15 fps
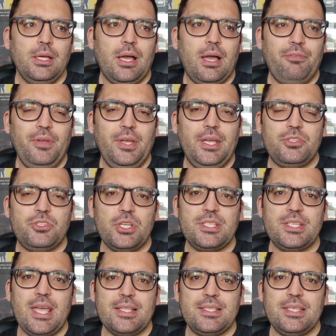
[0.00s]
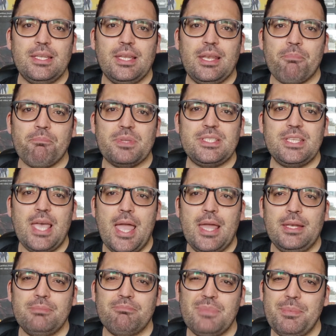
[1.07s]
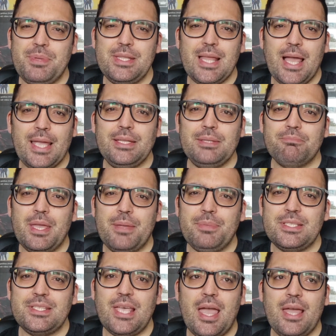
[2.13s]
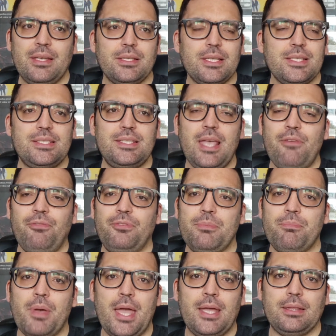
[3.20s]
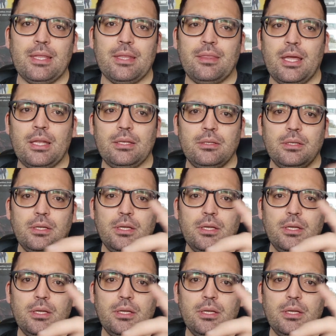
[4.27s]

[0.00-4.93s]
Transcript: I think it just gets in the number 10, maybe 9, maybe 10. It's definitely better than